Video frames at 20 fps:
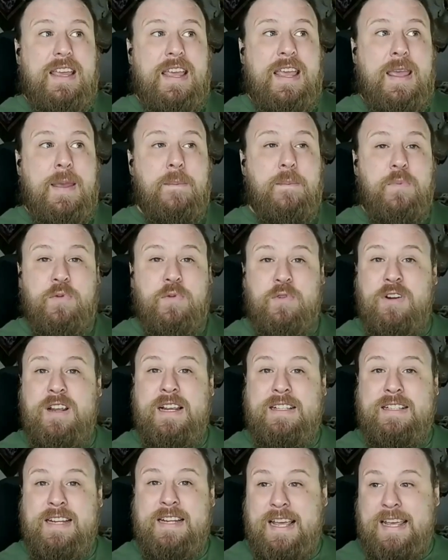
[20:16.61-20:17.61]

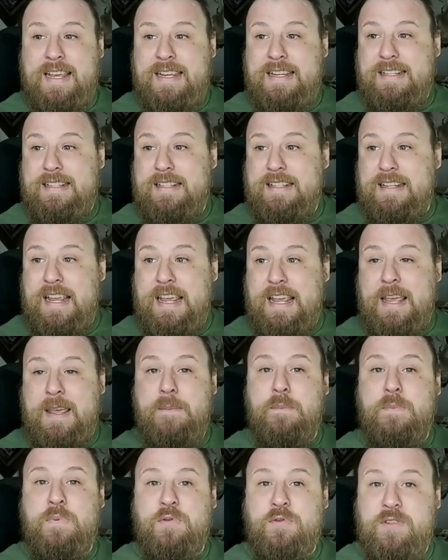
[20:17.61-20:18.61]
impregnate,
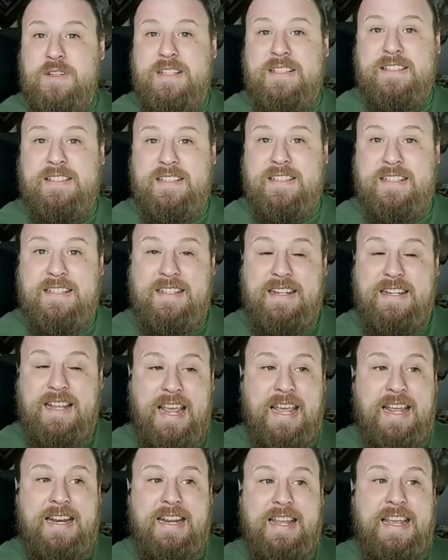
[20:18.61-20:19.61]
imprison,
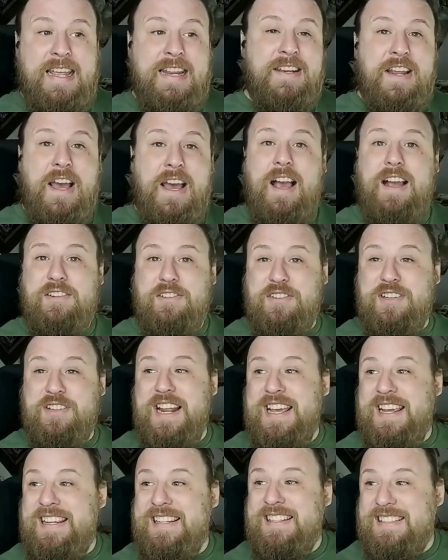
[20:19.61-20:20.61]
and
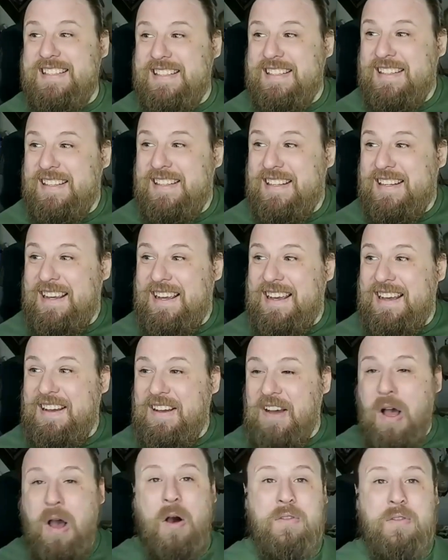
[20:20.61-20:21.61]
indoctrinate
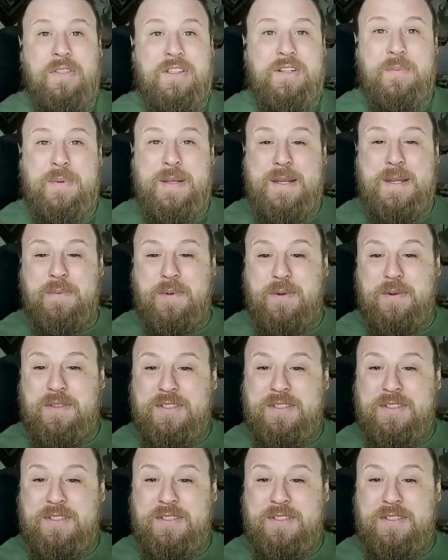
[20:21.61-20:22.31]
all these people.